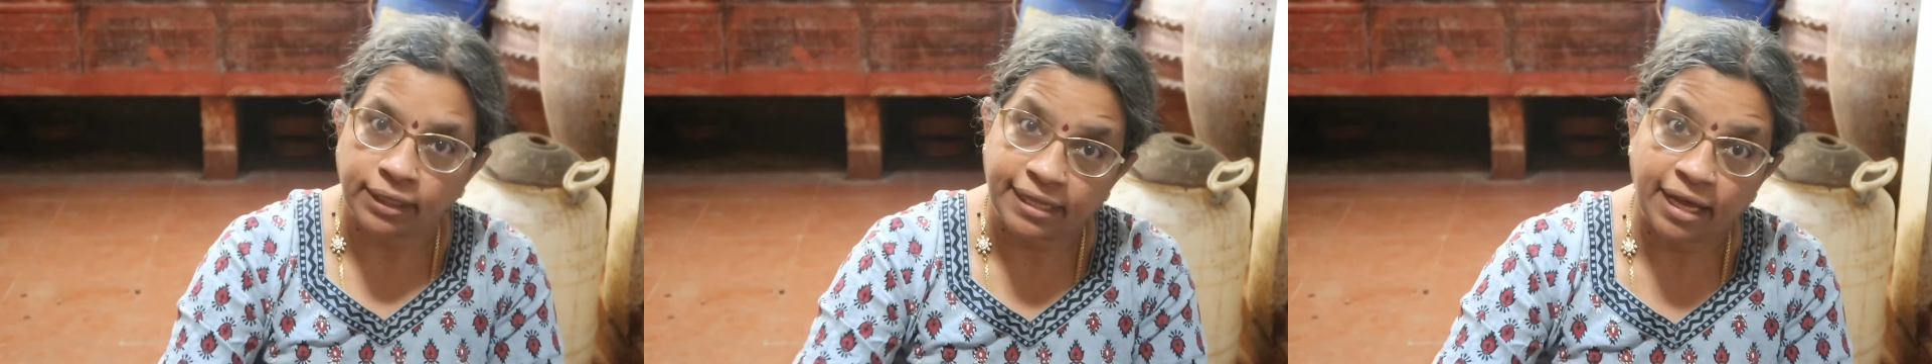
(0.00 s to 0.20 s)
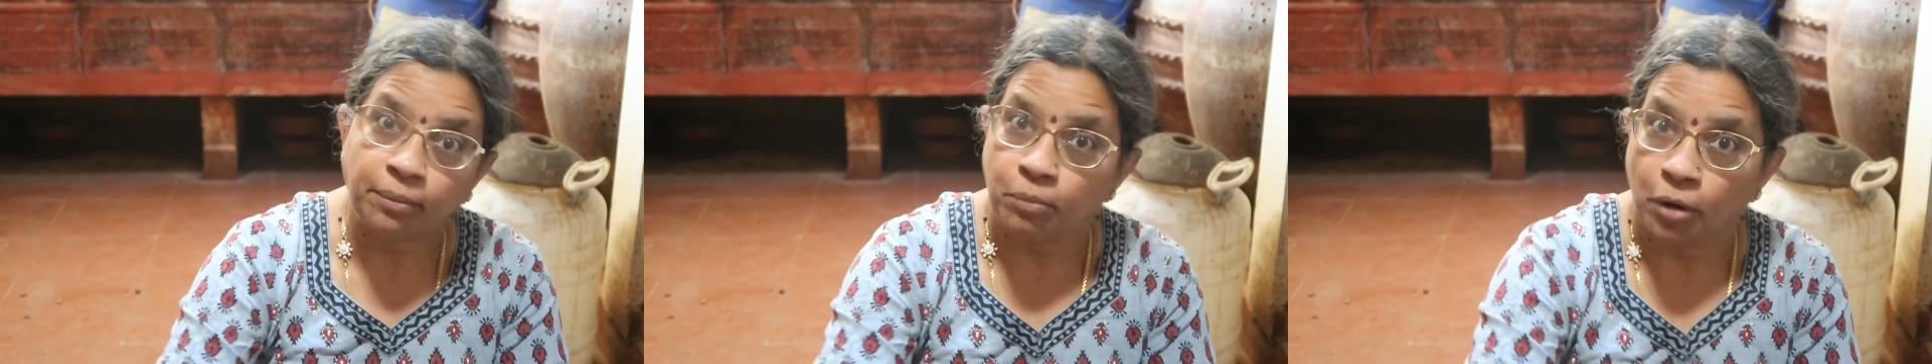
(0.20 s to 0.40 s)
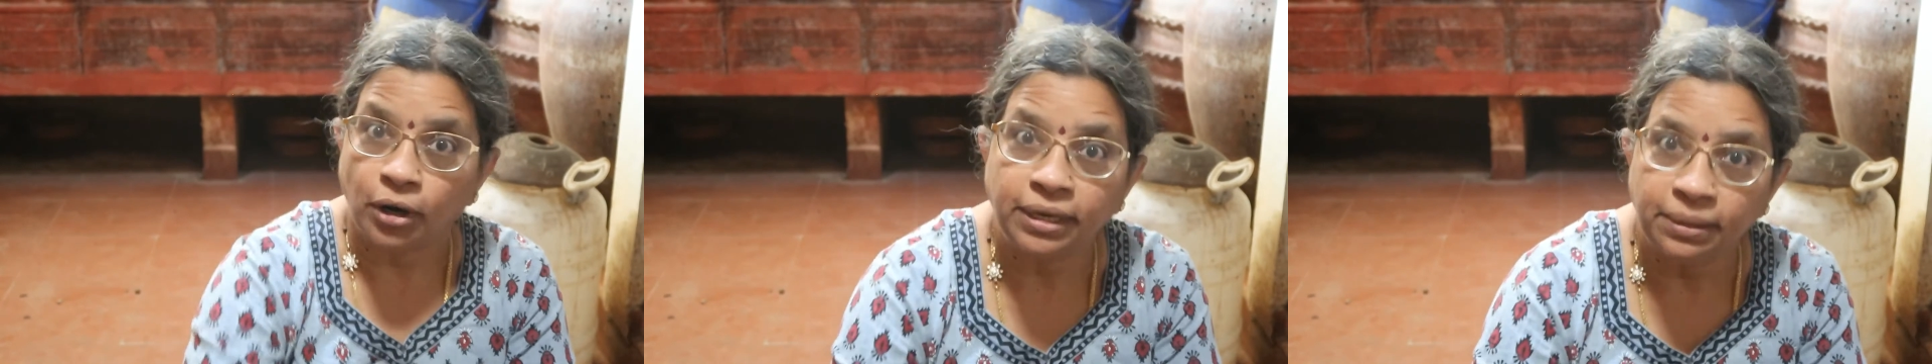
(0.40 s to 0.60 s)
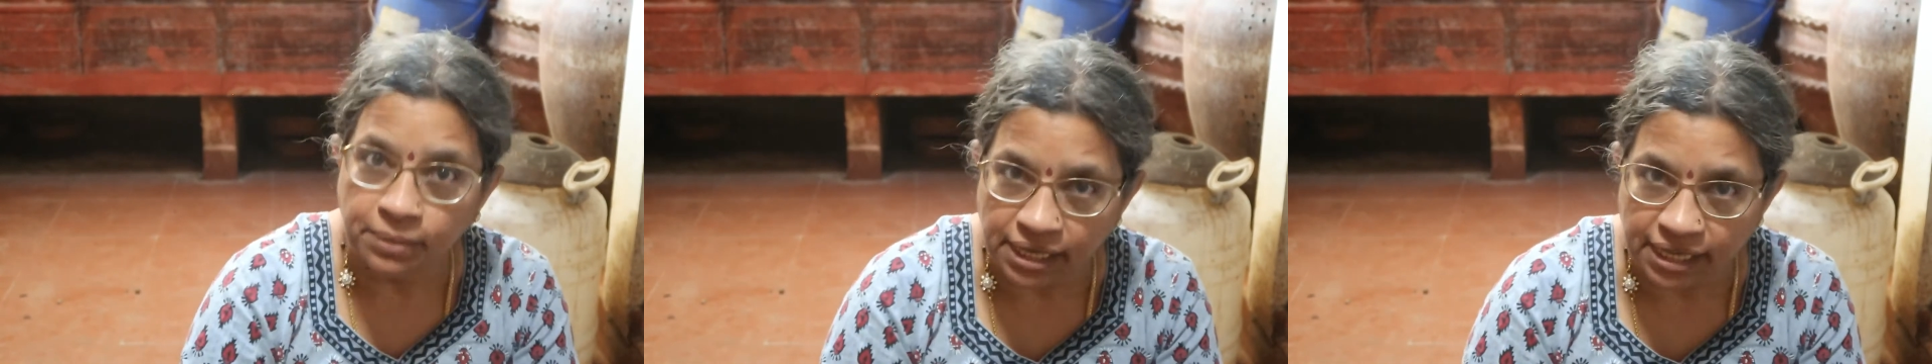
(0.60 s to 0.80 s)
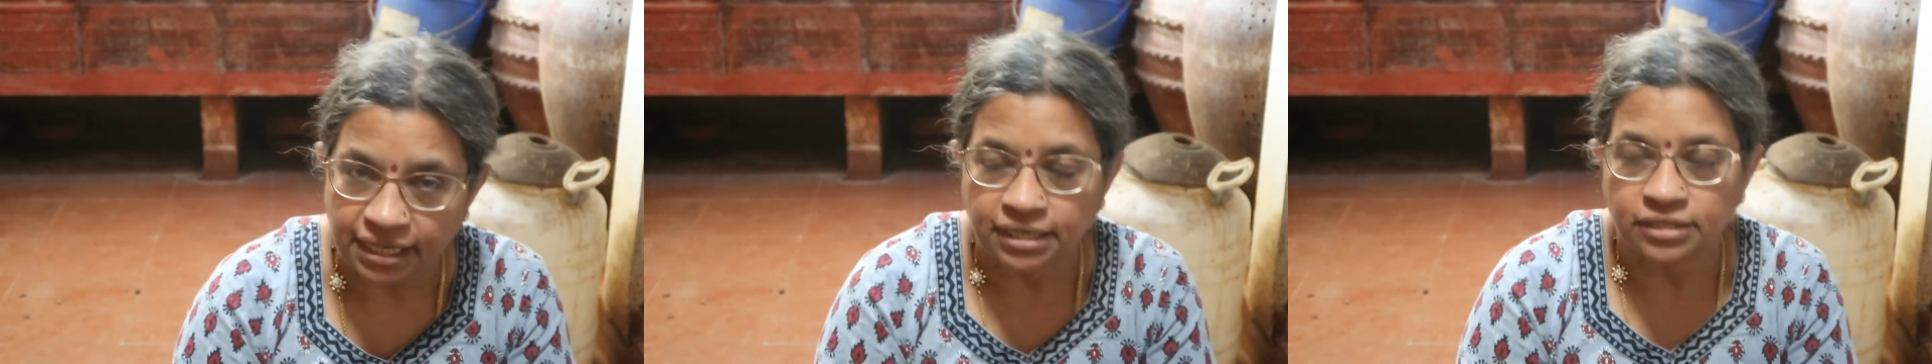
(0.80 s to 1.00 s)
their
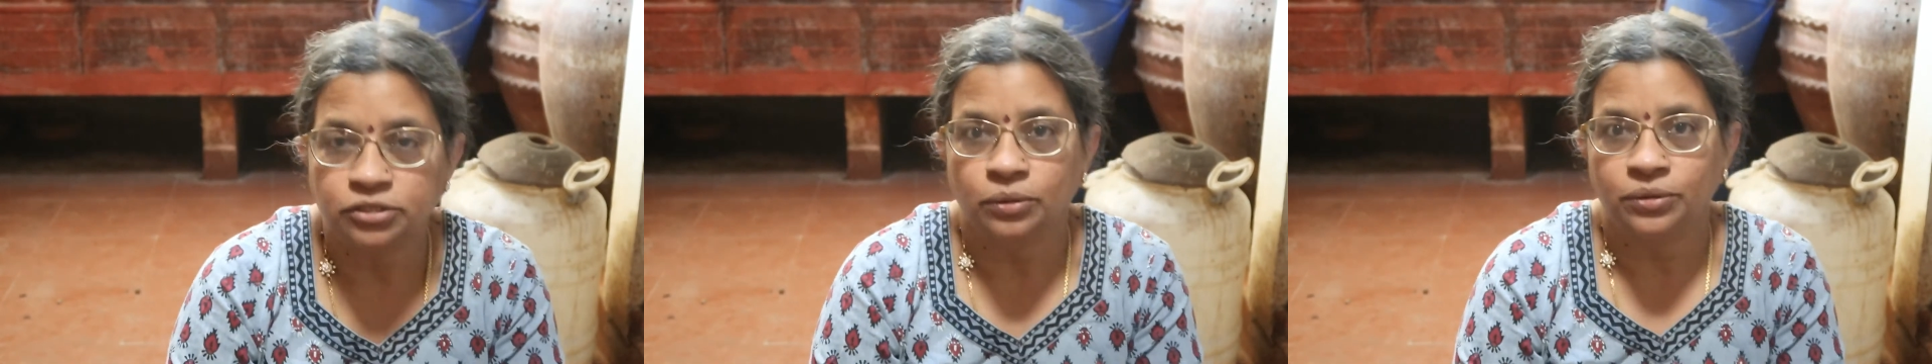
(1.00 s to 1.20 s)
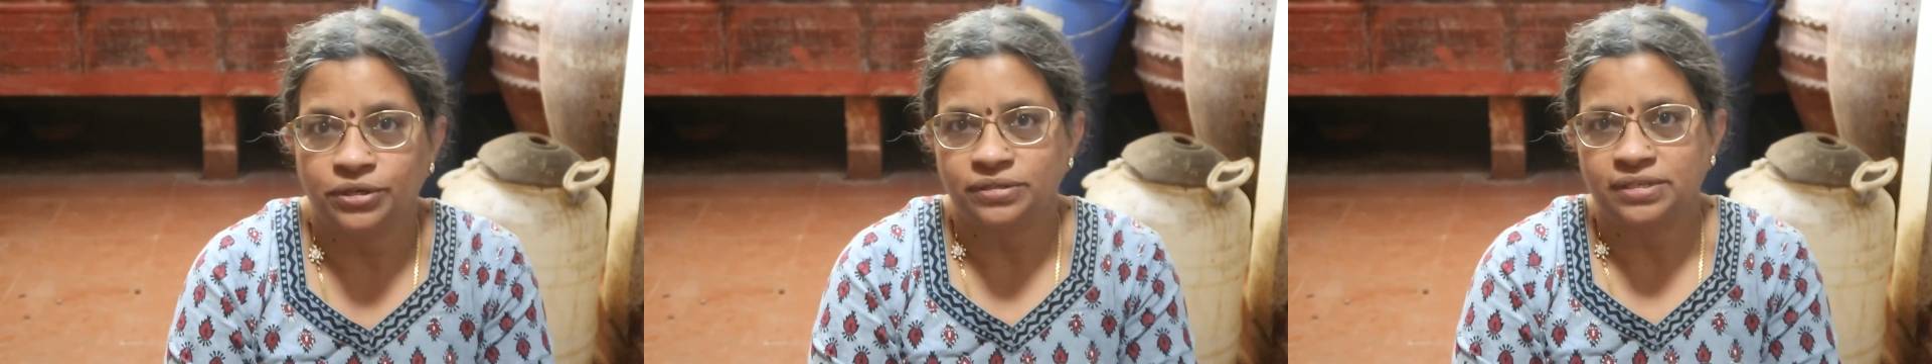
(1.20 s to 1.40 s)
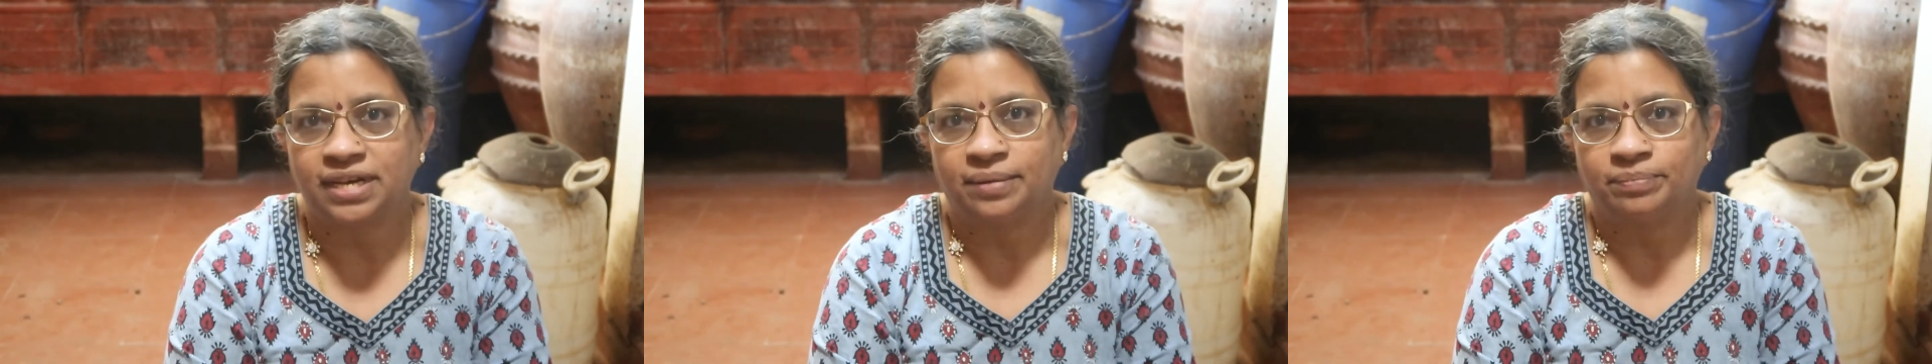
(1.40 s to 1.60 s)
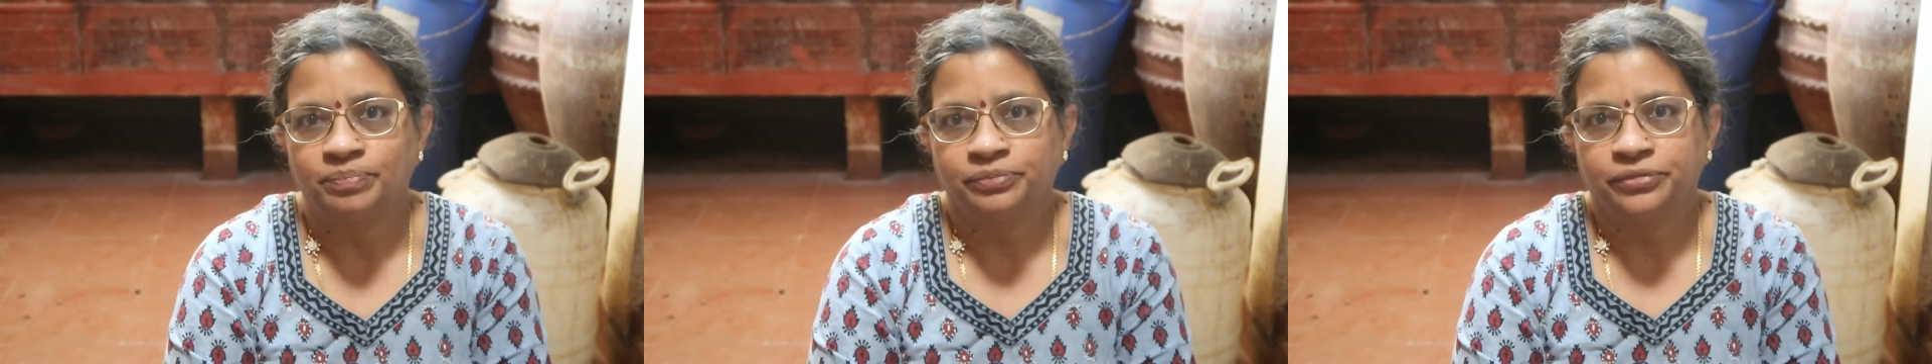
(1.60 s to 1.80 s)
bodybuilding, so to say.